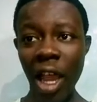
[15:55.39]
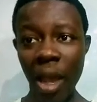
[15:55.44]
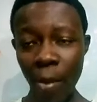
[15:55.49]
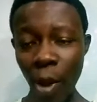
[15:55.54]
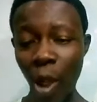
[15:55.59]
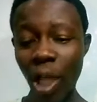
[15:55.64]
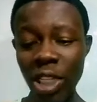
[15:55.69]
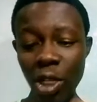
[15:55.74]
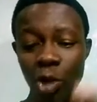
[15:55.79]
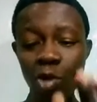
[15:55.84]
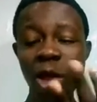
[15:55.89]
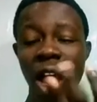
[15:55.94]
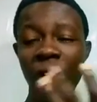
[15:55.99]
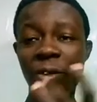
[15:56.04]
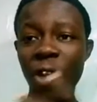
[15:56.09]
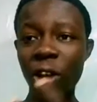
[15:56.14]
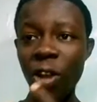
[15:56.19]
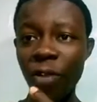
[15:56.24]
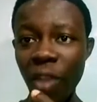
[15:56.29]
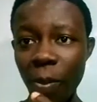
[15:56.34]
Because if you're
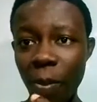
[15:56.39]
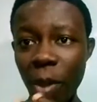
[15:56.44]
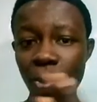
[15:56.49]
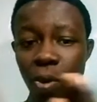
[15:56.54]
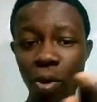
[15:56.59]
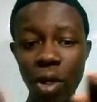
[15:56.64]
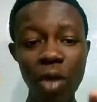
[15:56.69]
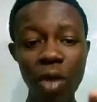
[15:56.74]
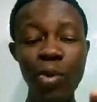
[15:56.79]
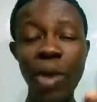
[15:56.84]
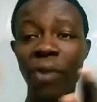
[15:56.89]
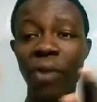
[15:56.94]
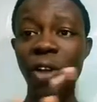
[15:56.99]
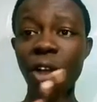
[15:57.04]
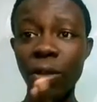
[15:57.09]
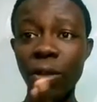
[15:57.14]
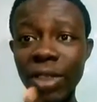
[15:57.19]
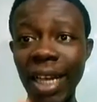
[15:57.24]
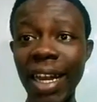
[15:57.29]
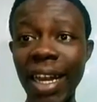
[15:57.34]
afraid of the people, if you're afraid
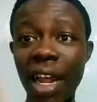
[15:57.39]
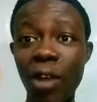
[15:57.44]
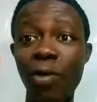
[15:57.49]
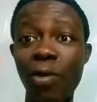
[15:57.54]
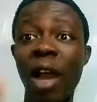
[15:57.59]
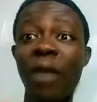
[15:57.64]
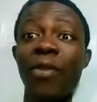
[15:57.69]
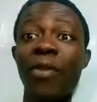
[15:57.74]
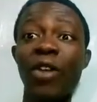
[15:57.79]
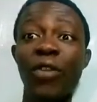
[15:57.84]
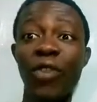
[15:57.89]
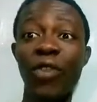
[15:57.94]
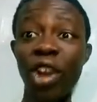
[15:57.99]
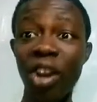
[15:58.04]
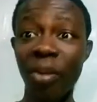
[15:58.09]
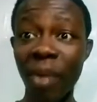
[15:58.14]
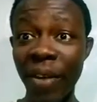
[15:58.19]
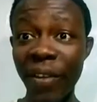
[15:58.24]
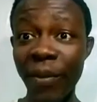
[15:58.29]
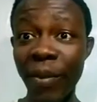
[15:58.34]
of China, if you're afraid
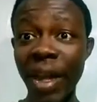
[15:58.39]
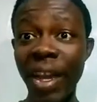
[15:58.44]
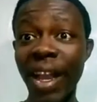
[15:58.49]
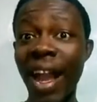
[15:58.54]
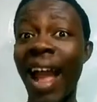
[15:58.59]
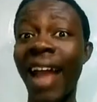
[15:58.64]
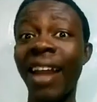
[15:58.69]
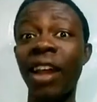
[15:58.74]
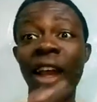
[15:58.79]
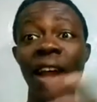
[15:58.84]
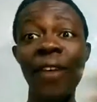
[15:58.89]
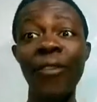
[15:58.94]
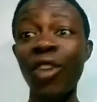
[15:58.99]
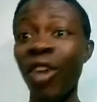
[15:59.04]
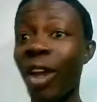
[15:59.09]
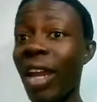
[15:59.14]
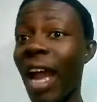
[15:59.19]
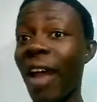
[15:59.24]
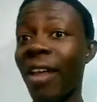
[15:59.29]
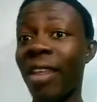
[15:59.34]
of America and every other